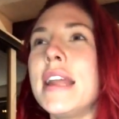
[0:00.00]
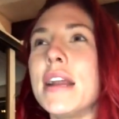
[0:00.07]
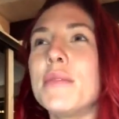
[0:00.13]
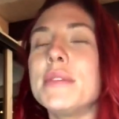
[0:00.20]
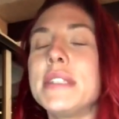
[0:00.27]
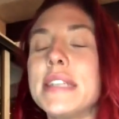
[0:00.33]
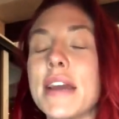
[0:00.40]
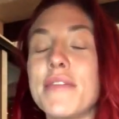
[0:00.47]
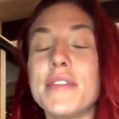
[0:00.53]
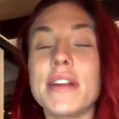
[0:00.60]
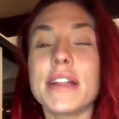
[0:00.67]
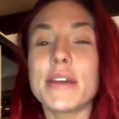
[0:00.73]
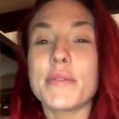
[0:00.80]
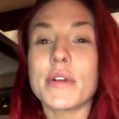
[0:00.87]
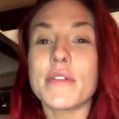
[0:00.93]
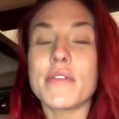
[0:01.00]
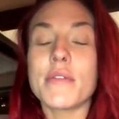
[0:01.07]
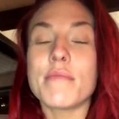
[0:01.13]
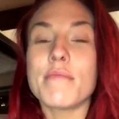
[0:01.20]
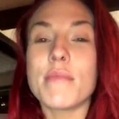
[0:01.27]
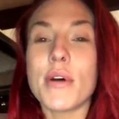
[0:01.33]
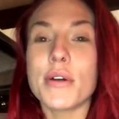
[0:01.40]
Nick was definitely one of
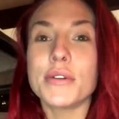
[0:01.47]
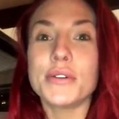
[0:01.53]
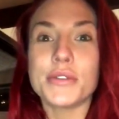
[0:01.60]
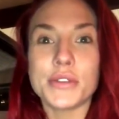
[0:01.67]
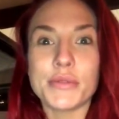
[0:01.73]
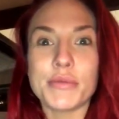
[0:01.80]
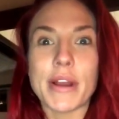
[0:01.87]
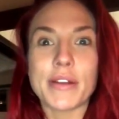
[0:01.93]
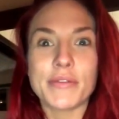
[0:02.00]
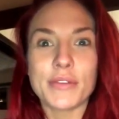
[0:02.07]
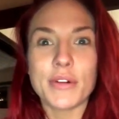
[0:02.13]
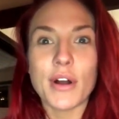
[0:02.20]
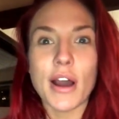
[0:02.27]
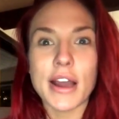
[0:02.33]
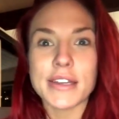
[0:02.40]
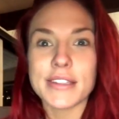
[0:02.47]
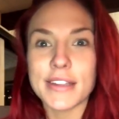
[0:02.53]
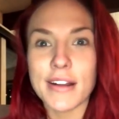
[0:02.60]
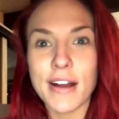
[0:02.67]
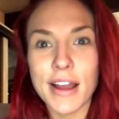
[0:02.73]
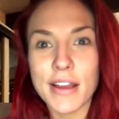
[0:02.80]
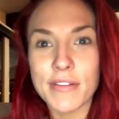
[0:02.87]
the most respectful
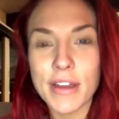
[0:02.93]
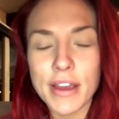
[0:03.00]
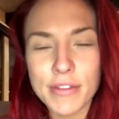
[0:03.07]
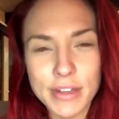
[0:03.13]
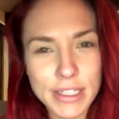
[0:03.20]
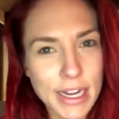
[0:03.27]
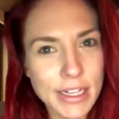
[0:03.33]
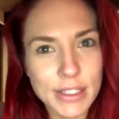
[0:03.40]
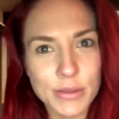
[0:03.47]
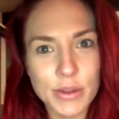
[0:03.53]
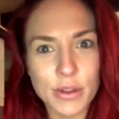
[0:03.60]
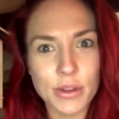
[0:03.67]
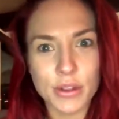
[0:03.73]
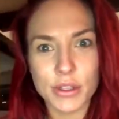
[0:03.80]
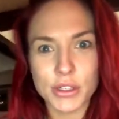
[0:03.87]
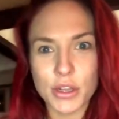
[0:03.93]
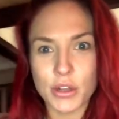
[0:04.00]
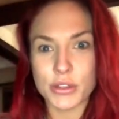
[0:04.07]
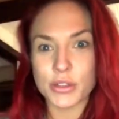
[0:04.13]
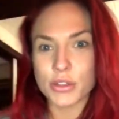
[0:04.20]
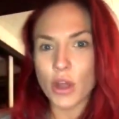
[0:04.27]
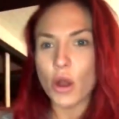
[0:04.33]
guys that I've ever danced with on the
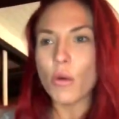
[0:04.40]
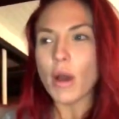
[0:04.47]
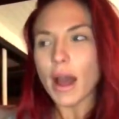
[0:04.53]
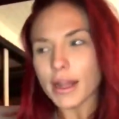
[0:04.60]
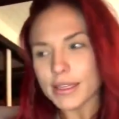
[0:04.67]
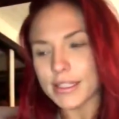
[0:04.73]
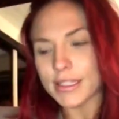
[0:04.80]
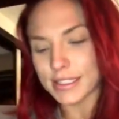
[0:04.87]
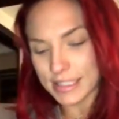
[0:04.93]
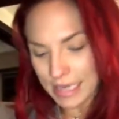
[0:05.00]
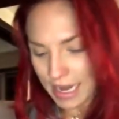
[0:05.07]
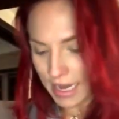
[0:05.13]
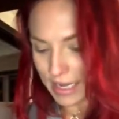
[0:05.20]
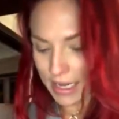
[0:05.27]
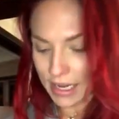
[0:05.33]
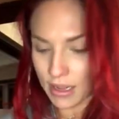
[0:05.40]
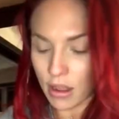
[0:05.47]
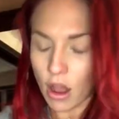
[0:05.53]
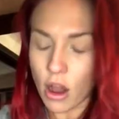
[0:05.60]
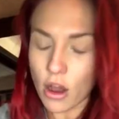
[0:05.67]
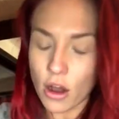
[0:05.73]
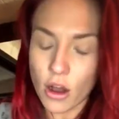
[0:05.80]
show. So
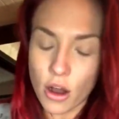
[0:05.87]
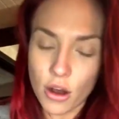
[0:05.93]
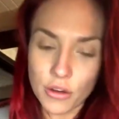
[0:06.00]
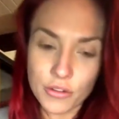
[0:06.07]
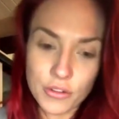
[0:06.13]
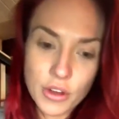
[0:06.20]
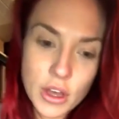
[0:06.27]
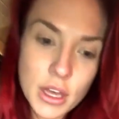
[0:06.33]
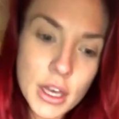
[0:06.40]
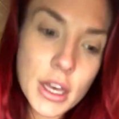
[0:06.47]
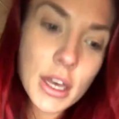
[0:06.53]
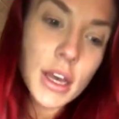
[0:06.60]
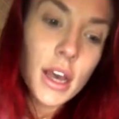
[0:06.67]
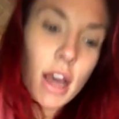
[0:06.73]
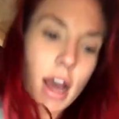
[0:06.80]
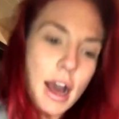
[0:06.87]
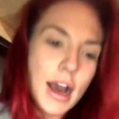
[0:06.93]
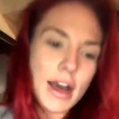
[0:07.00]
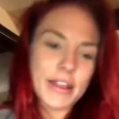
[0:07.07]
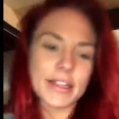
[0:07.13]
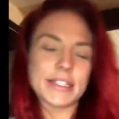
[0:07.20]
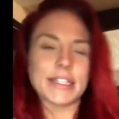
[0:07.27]
understanding of
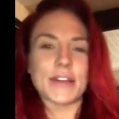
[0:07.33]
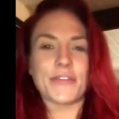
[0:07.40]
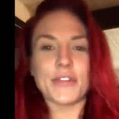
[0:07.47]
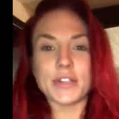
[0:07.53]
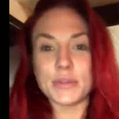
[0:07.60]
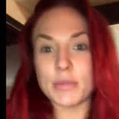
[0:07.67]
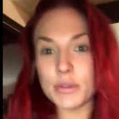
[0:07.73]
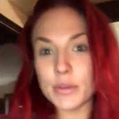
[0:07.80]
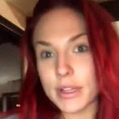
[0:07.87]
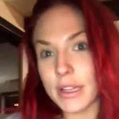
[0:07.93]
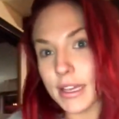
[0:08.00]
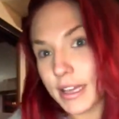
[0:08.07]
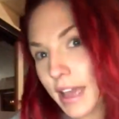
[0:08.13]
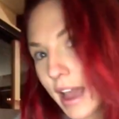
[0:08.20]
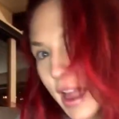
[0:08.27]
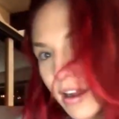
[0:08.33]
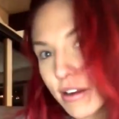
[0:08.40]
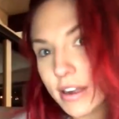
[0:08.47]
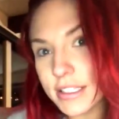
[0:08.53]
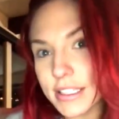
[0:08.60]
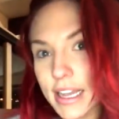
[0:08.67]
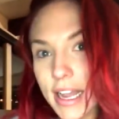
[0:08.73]
the difference between the
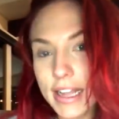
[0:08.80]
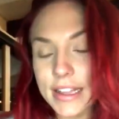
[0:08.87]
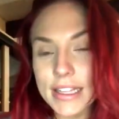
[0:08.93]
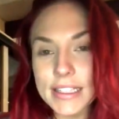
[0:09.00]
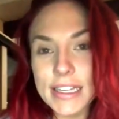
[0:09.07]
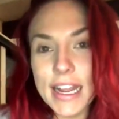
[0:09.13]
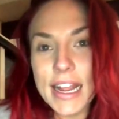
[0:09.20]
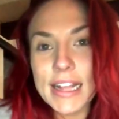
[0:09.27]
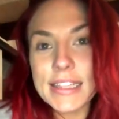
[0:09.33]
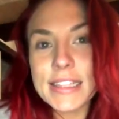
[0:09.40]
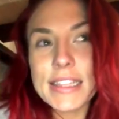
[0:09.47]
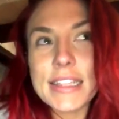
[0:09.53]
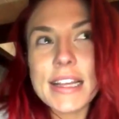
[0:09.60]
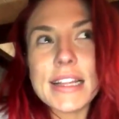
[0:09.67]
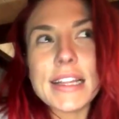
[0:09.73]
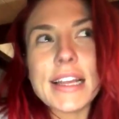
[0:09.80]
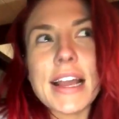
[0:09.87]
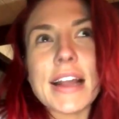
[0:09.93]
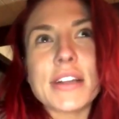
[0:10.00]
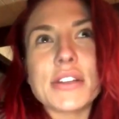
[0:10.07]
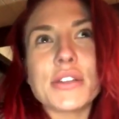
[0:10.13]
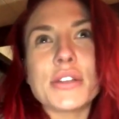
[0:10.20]
character and the dance, and then
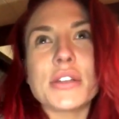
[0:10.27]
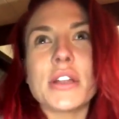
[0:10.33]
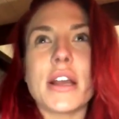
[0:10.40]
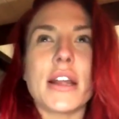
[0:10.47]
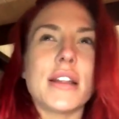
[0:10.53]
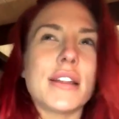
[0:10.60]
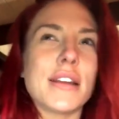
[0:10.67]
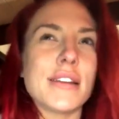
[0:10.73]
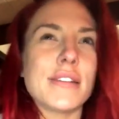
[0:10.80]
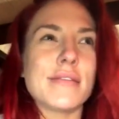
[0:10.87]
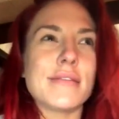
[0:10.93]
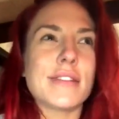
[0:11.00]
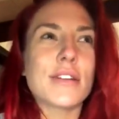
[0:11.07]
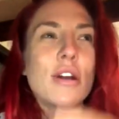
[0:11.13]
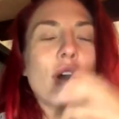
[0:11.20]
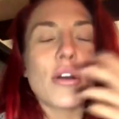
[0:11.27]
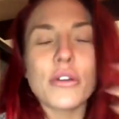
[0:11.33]
the